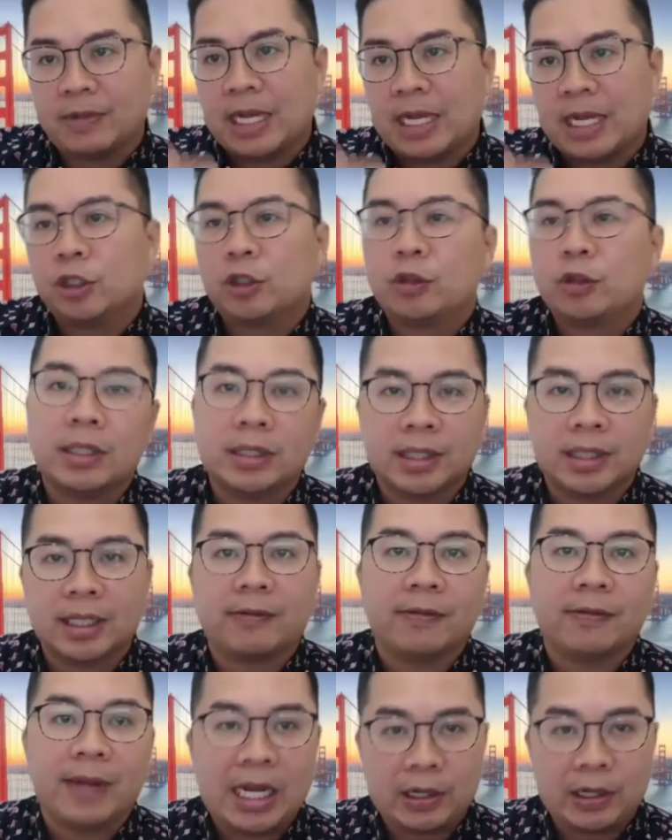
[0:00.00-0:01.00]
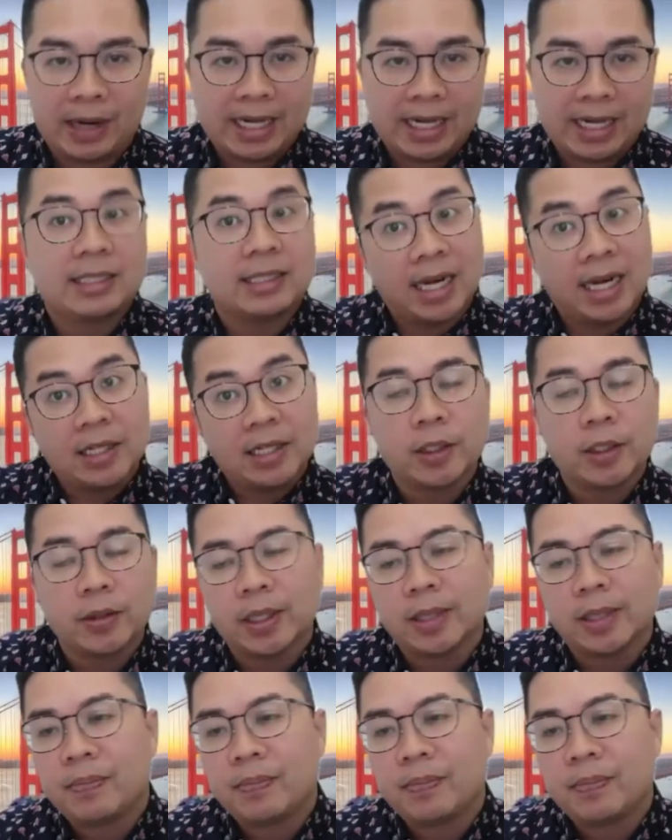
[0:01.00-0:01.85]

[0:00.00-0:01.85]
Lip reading: intrinsic value I assigned to it.